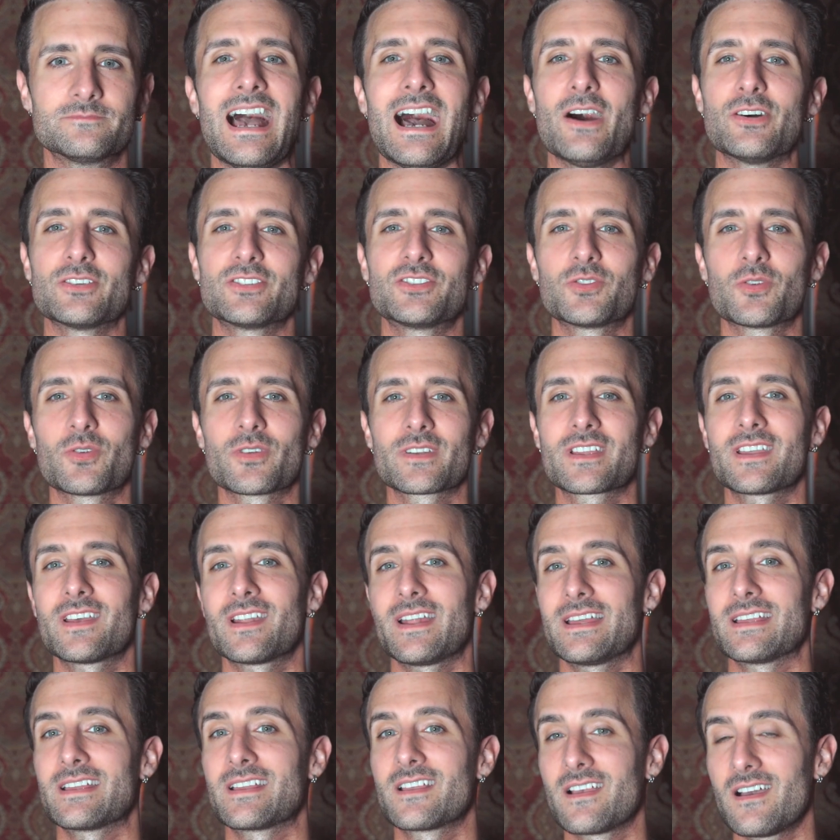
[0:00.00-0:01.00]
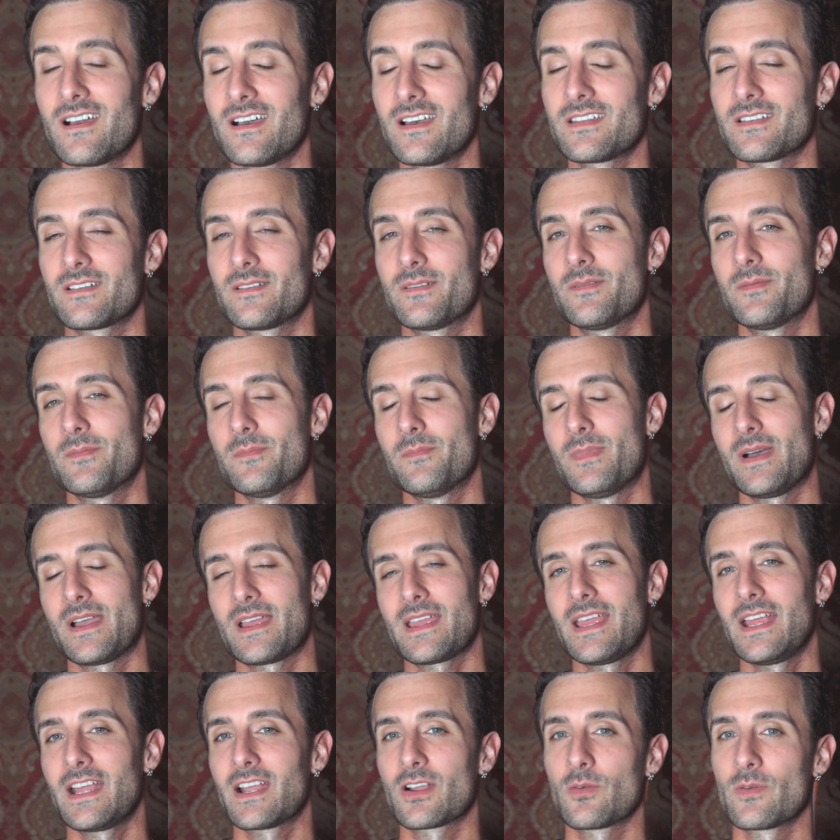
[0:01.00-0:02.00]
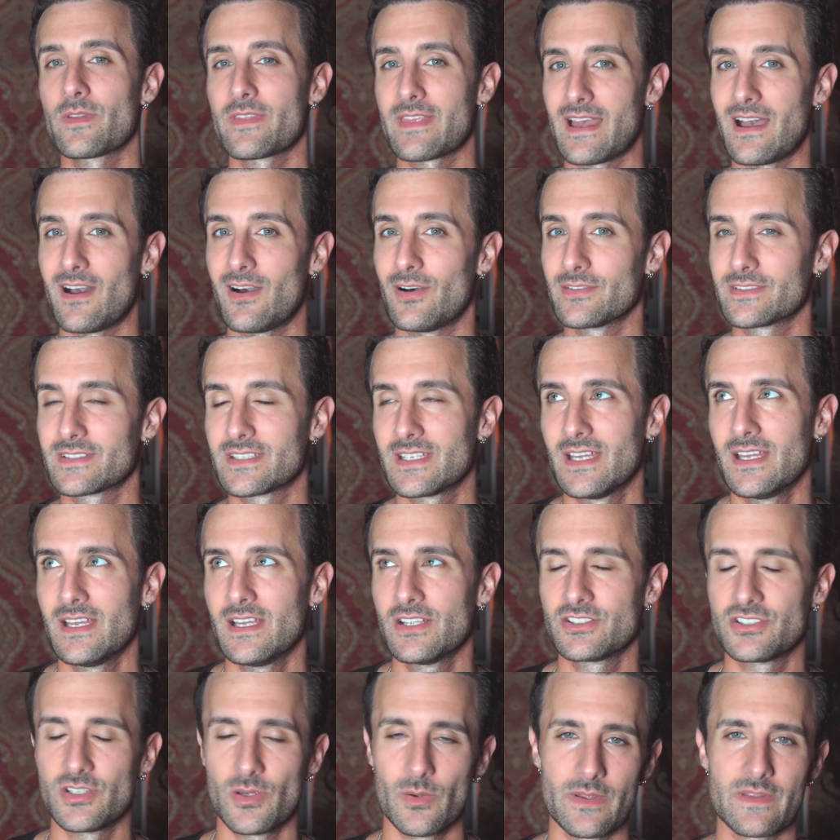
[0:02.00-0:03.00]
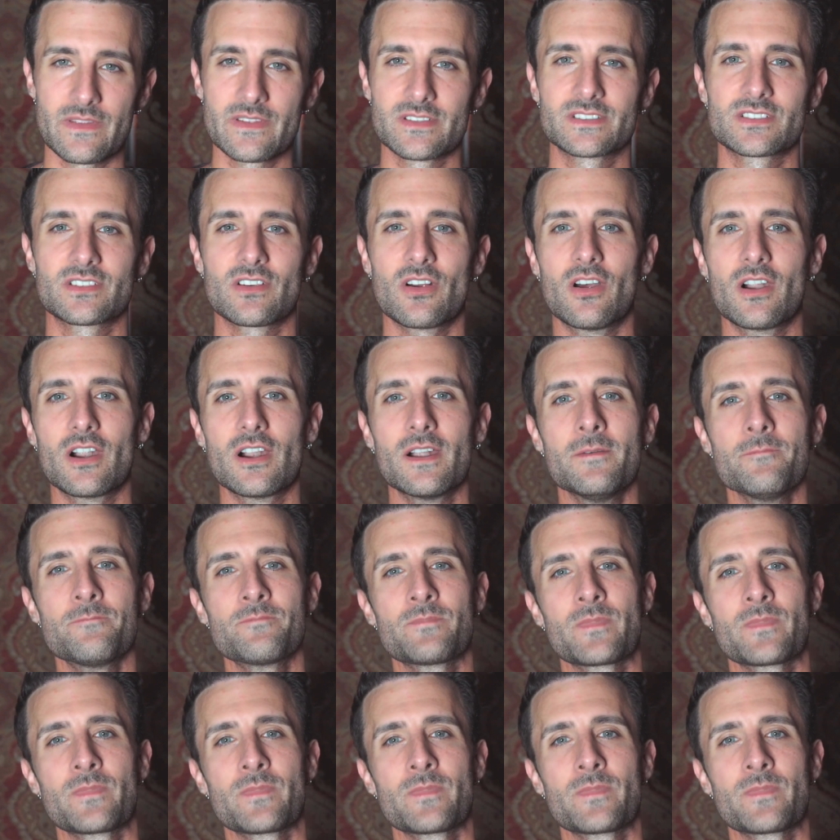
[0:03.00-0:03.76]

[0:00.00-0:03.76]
How short could I cut my hair without showing the scar?